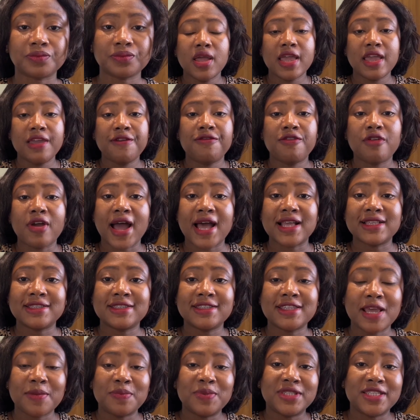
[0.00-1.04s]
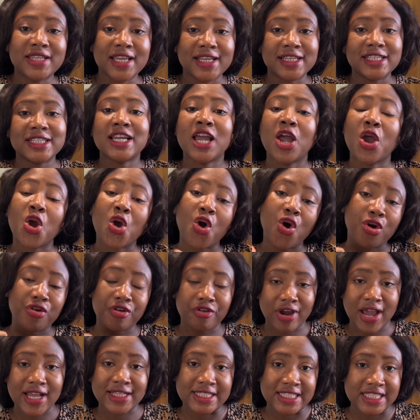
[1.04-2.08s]
If you are accepted,
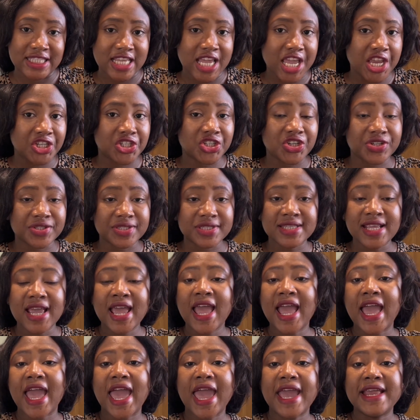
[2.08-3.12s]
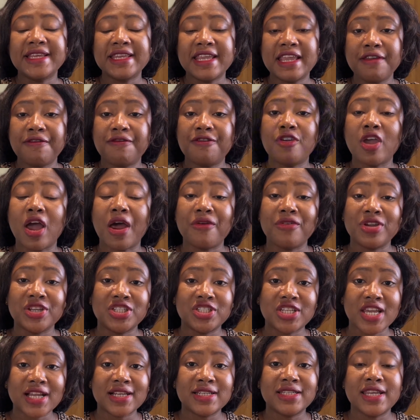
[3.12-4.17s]
congratulations. And if you are
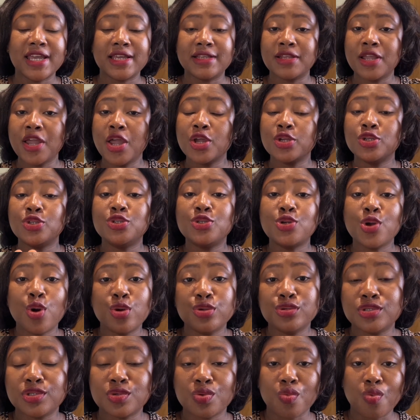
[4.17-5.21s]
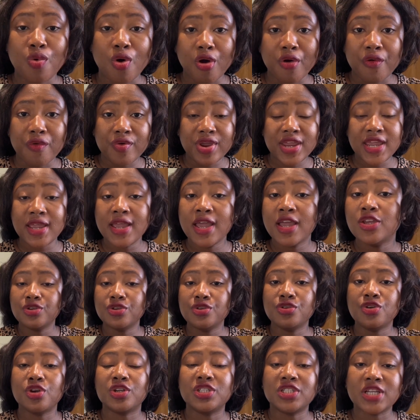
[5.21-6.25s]
rejected, don't worry,
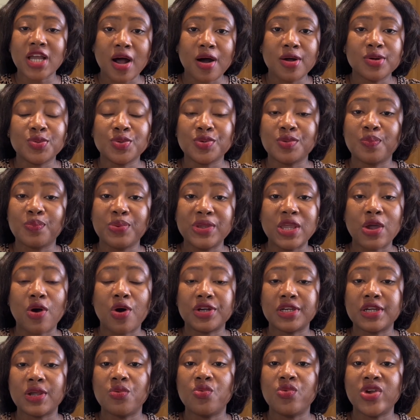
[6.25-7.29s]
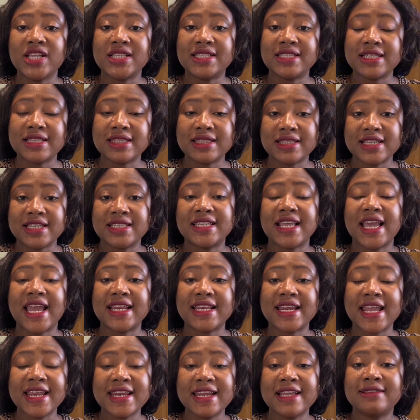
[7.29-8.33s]
your child will be on a waiting list, and
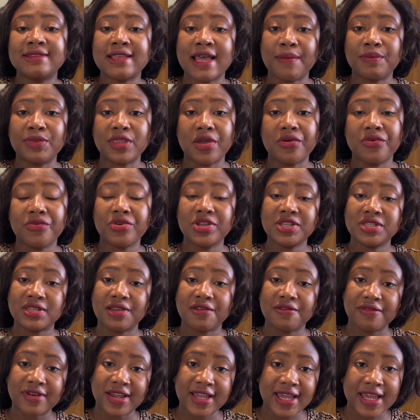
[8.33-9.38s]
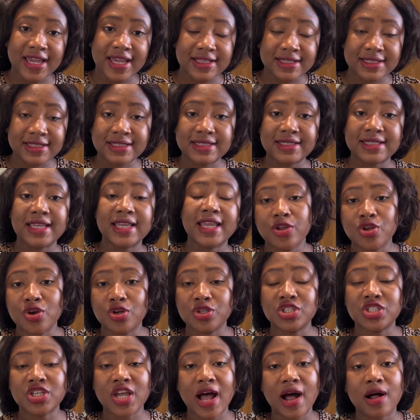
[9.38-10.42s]
anytime there is a vacancy, your
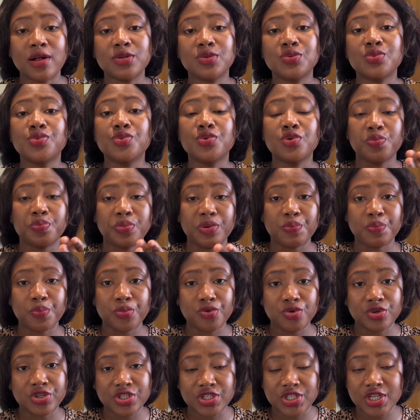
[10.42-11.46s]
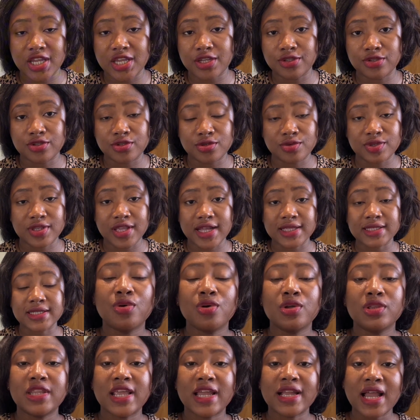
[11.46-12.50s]
child will be pushed into that.
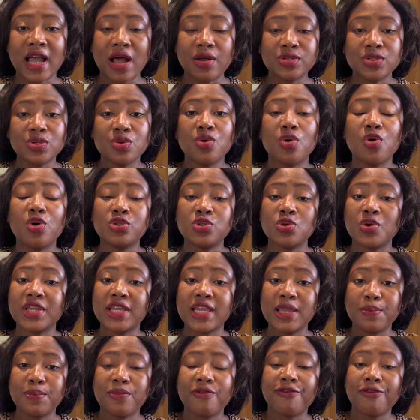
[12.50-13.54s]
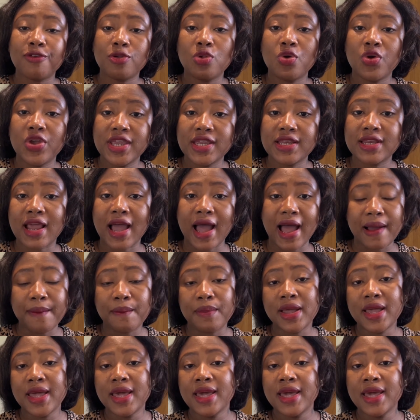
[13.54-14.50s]
The council will also keep following up